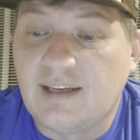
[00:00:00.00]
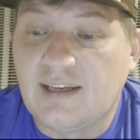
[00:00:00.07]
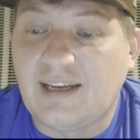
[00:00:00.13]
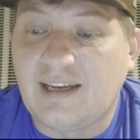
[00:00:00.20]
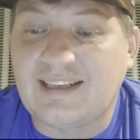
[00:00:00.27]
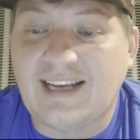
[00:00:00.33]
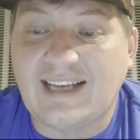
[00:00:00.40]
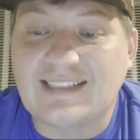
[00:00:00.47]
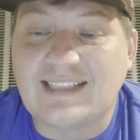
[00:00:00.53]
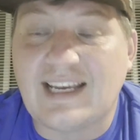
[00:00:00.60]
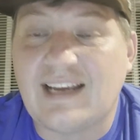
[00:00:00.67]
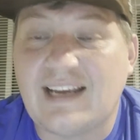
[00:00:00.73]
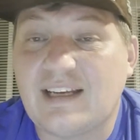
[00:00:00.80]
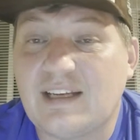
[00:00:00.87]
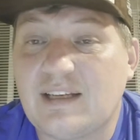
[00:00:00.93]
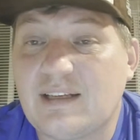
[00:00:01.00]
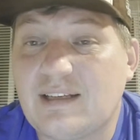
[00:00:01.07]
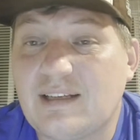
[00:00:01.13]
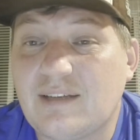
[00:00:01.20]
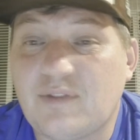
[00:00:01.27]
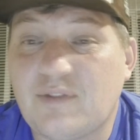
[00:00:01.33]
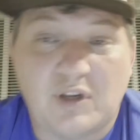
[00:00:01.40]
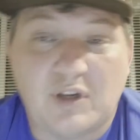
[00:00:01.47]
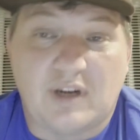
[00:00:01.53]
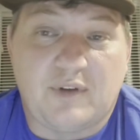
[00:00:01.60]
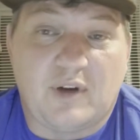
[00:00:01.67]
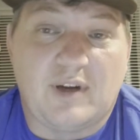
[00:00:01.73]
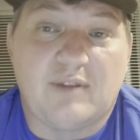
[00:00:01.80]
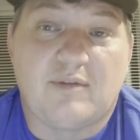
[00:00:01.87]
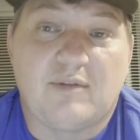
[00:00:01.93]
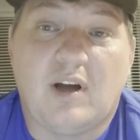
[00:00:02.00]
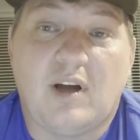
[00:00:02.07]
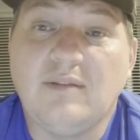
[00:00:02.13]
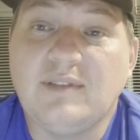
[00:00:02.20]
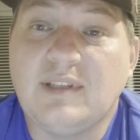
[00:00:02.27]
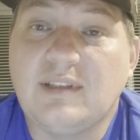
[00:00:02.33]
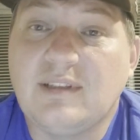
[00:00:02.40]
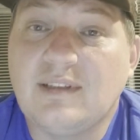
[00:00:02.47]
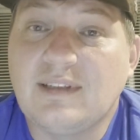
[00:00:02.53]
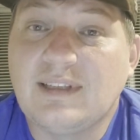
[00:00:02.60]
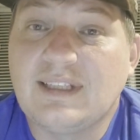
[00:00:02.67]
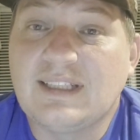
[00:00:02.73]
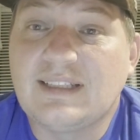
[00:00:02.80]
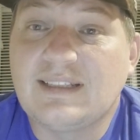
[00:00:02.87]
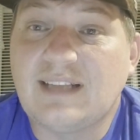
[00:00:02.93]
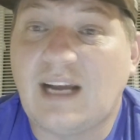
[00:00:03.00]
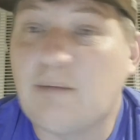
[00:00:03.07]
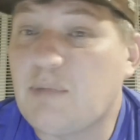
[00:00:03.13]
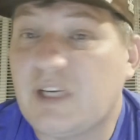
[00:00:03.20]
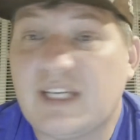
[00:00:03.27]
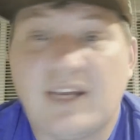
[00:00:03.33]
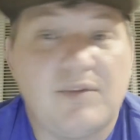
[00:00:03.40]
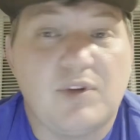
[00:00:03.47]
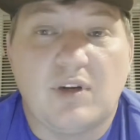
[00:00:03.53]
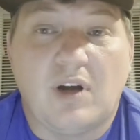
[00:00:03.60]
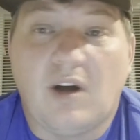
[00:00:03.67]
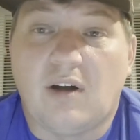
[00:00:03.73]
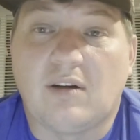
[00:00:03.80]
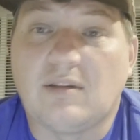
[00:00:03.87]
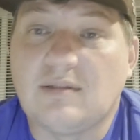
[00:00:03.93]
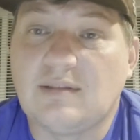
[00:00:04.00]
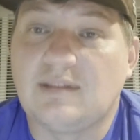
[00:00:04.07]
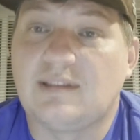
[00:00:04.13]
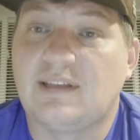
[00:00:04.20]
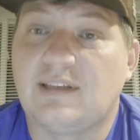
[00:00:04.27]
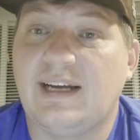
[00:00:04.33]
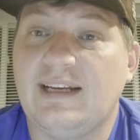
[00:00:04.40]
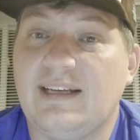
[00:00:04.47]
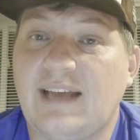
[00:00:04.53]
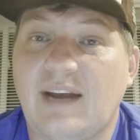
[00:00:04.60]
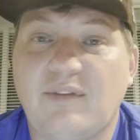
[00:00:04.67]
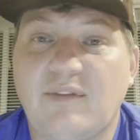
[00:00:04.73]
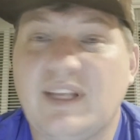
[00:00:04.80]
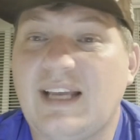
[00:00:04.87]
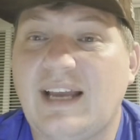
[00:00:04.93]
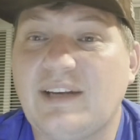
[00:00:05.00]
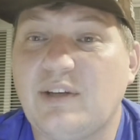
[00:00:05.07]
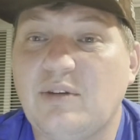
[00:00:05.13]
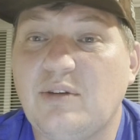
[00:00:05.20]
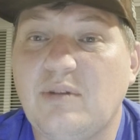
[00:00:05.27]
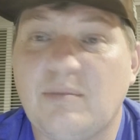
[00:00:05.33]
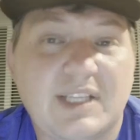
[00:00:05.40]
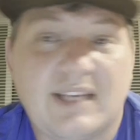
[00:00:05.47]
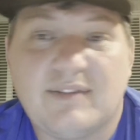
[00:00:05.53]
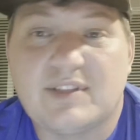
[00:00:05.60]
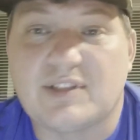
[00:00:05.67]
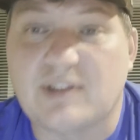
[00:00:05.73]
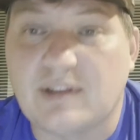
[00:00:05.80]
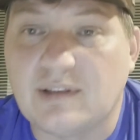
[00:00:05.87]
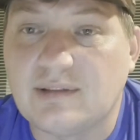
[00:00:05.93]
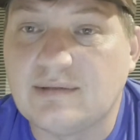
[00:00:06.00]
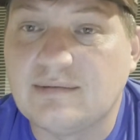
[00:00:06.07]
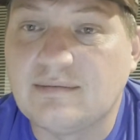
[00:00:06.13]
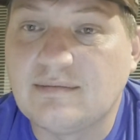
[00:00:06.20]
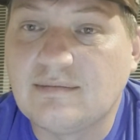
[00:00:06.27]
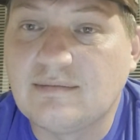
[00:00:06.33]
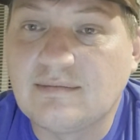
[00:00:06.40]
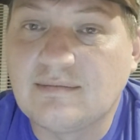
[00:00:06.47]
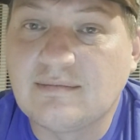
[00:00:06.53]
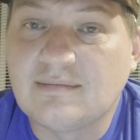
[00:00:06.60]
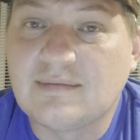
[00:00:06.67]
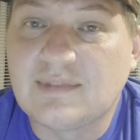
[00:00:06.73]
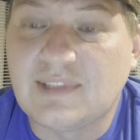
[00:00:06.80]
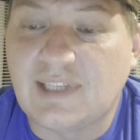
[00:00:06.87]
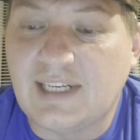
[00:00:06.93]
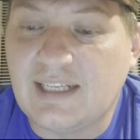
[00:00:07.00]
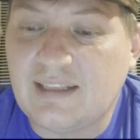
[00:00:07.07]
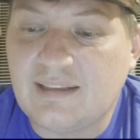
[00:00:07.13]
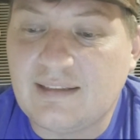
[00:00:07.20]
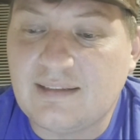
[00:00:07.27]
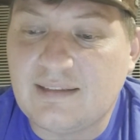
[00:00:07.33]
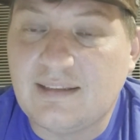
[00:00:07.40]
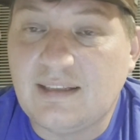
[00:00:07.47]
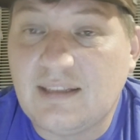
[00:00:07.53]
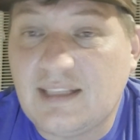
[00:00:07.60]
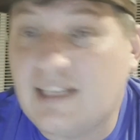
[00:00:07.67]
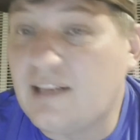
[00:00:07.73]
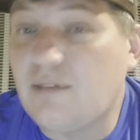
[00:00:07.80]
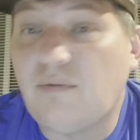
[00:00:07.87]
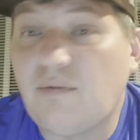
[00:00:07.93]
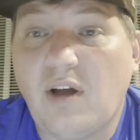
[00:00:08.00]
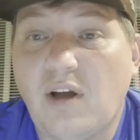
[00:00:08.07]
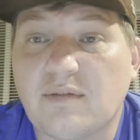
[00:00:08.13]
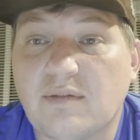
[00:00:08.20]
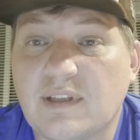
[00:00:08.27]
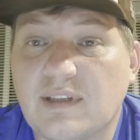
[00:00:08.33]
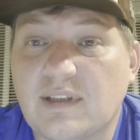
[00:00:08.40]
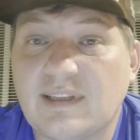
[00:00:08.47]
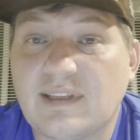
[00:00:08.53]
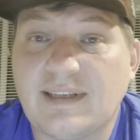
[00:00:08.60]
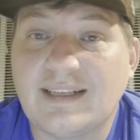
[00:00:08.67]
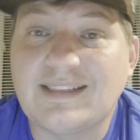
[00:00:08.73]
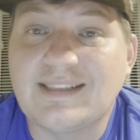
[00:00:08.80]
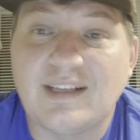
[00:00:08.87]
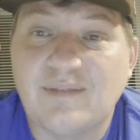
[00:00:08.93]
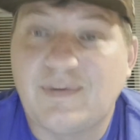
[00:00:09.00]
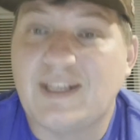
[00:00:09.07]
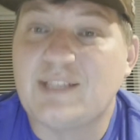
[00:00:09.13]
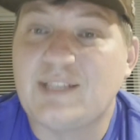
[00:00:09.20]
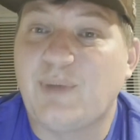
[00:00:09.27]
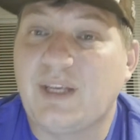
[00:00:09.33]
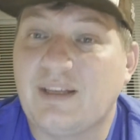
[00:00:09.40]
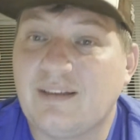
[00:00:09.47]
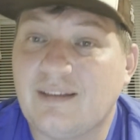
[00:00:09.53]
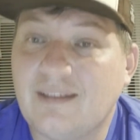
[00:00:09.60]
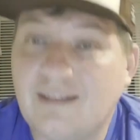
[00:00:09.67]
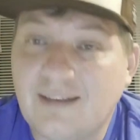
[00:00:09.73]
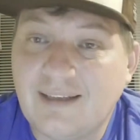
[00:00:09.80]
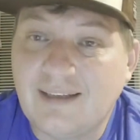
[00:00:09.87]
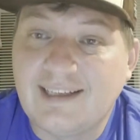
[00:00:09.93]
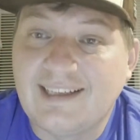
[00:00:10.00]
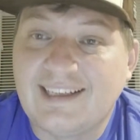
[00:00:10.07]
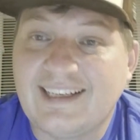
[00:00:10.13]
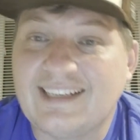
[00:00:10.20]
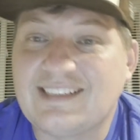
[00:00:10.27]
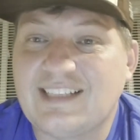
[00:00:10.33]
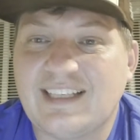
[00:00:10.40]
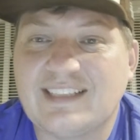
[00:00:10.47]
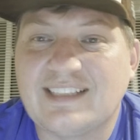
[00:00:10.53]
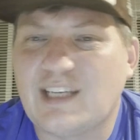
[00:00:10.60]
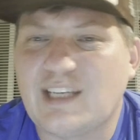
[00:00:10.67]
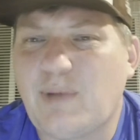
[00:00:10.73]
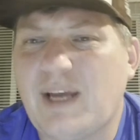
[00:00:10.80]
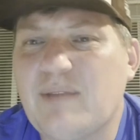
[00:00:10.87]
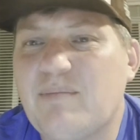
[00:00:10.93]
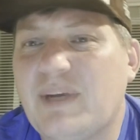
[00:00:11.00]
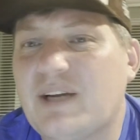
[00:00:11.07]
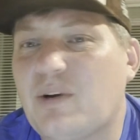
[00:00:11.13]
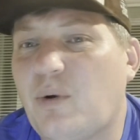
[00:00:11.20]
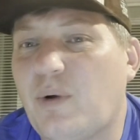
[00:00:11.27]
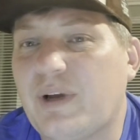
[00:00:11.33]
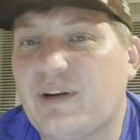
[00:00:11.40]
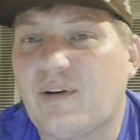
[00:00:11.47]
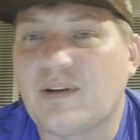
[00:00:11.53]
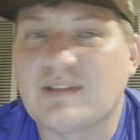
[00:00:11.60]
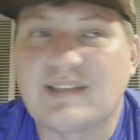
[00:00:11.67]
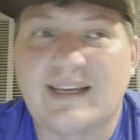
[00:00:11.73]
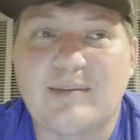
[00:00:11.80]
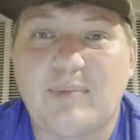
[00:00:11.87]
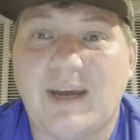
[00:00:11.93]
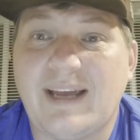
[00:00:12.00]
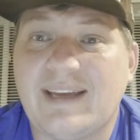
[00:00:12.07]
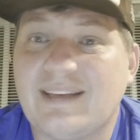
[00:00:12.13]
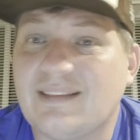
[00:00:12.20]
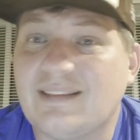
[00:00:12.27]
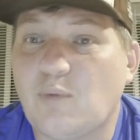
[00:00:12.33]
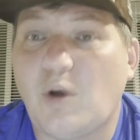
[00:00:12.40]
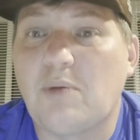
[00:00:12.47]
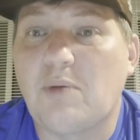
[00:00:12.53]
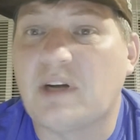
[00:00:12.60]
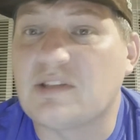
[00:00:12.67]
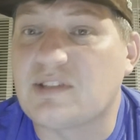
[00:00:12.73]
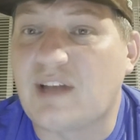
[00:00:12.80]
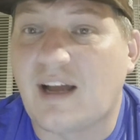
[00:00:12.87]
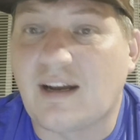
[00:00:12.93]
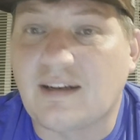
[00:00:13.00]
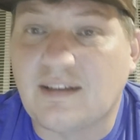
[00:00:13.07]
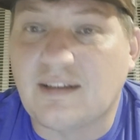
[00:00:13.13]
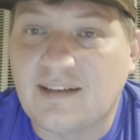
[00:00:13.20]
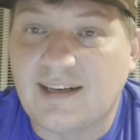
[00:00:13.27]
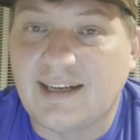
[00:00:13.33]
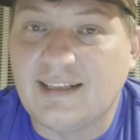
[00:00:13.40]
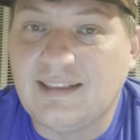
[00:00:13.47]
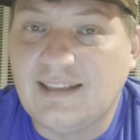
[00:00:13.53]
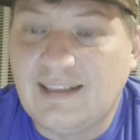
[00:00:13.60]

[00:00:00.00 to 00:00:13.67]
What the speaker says: And guys, if you're involved, I'm going to give you it all right? Everything I do, I'm going to give it to you, right? Get involved. It's an investment. It's like buying Bitcoin, or it's like buying Walmart stock, right?